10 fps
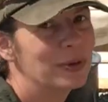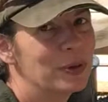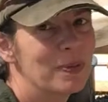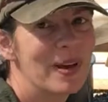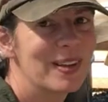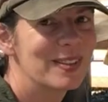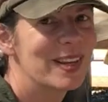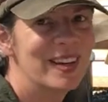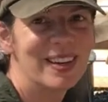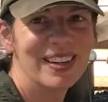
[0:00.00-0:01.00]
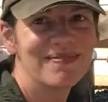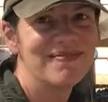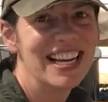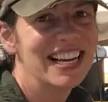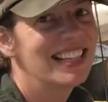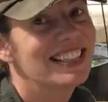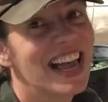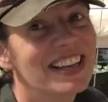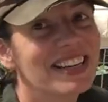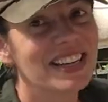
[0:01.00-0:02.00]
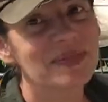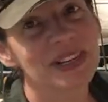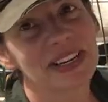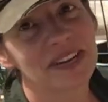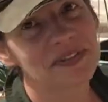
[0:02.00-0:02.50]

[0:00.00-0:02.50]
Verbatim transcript: the hoop house, they're sadly going to be done